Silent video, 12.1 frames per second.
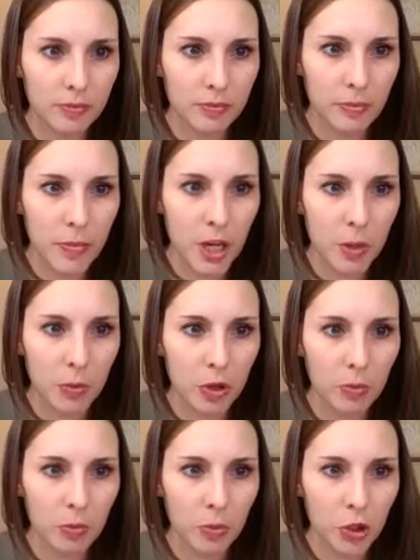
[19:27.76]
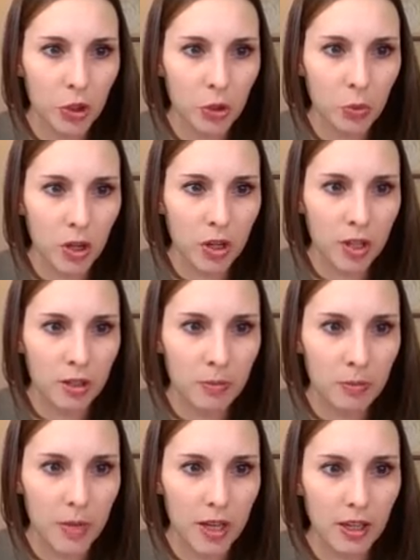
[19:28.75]
minimum, Q1,
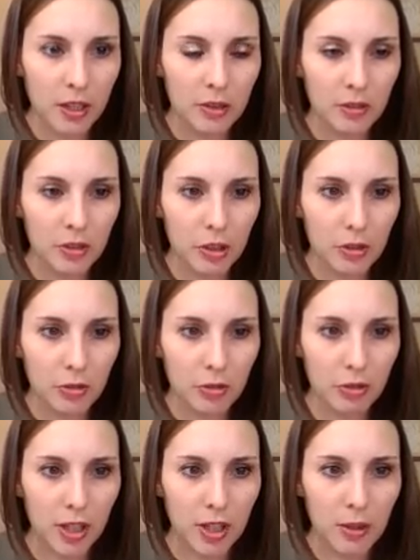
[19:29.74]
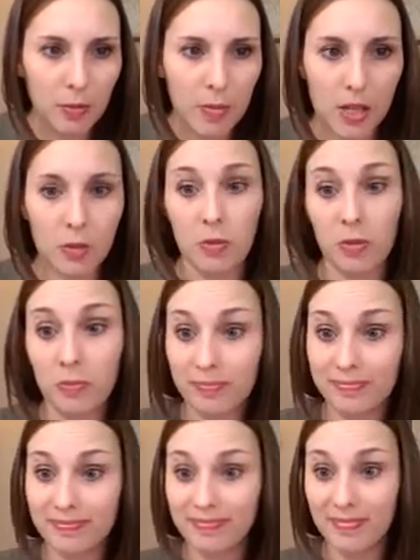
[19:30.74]
median, Q3, maximum.
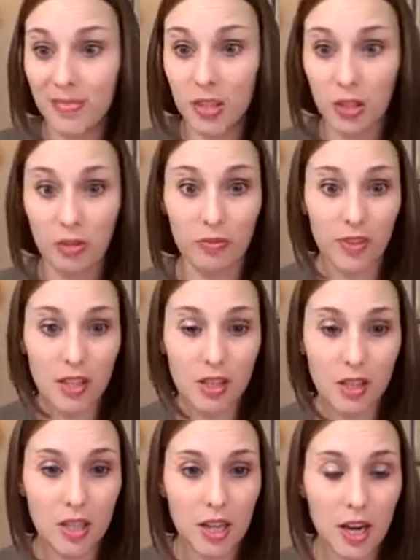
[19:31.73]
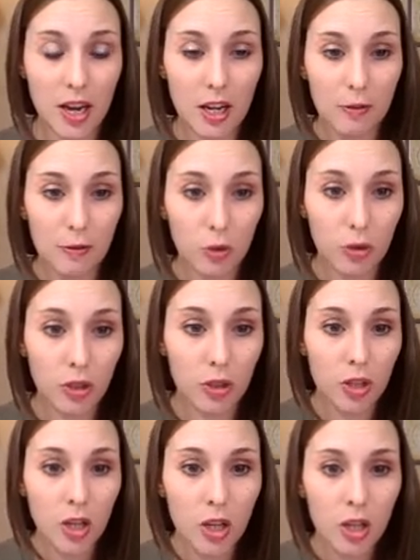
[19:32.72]
So that's the TI-84.
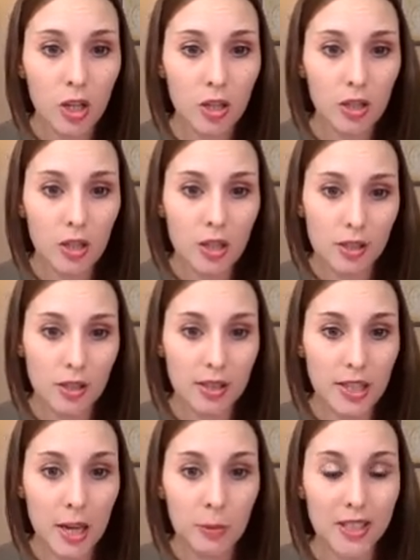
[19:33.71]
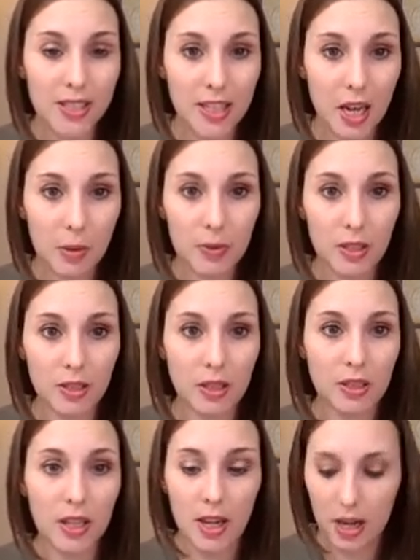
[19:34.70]
It's the same steps as the
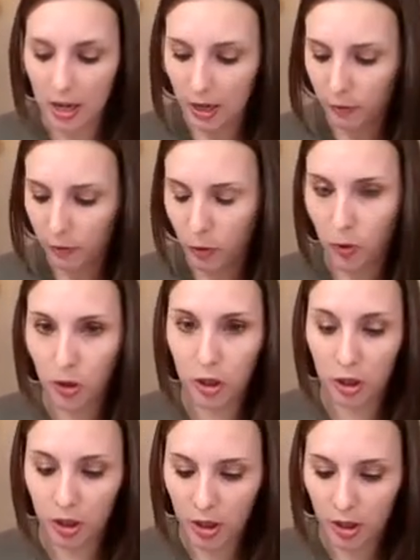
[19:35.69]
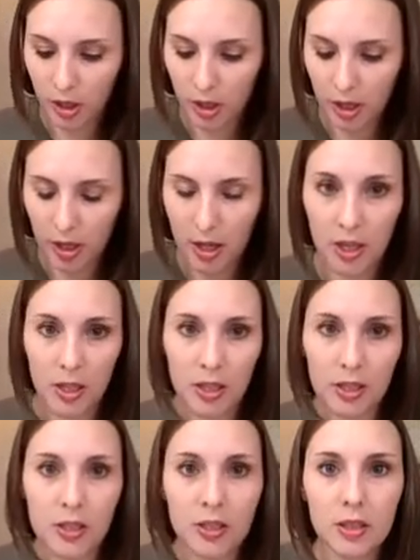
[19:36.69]
TI-84,
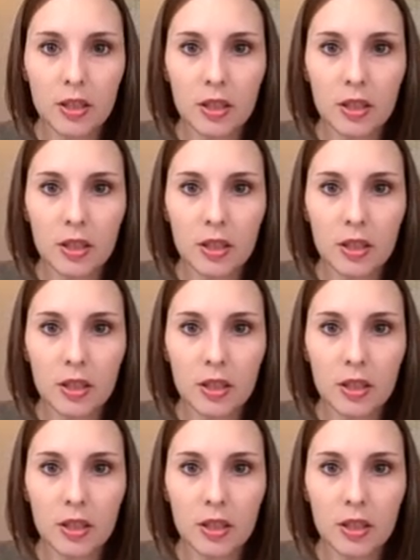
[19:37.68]
and